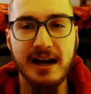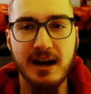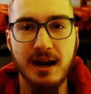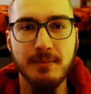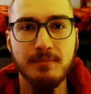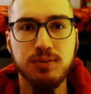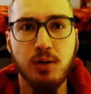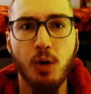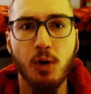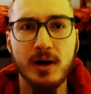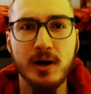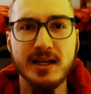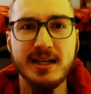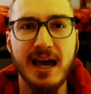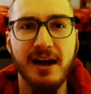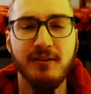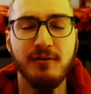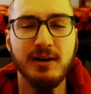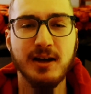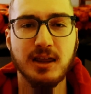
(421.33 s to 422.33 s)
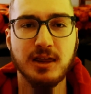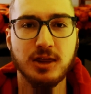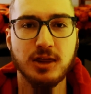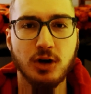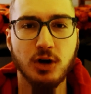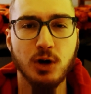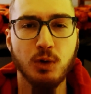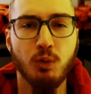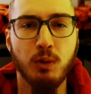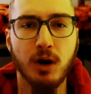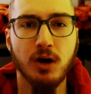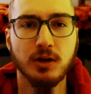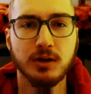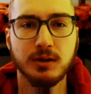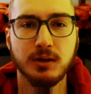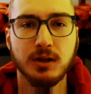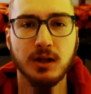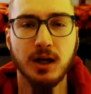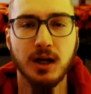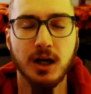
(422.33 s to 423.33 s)
importing every third world
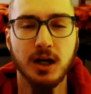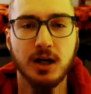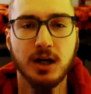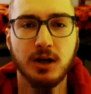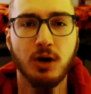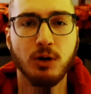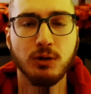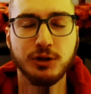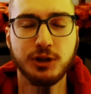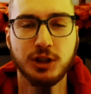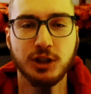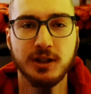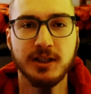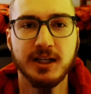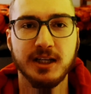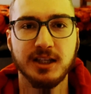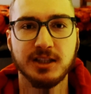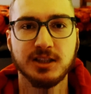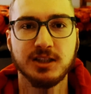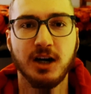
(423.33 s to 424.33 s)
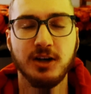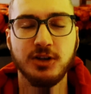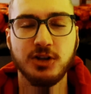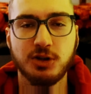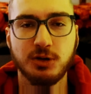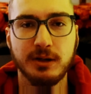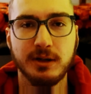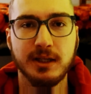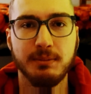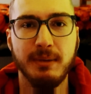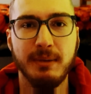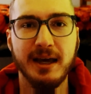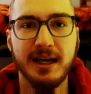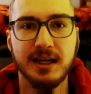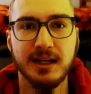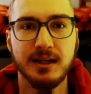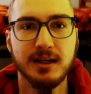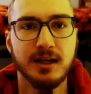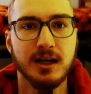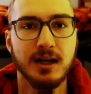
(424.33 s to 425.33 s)
culture into this country to make
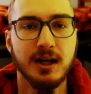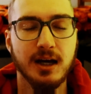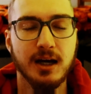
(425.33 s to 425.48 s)
it